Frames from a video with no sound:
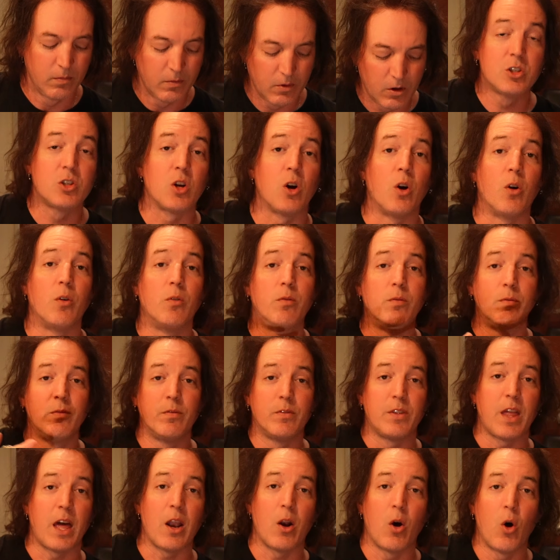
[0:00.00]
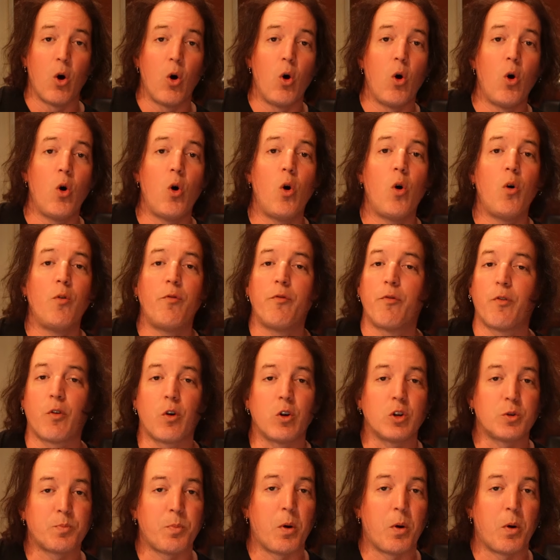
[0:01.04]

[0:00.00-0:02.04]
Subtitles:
So that whole first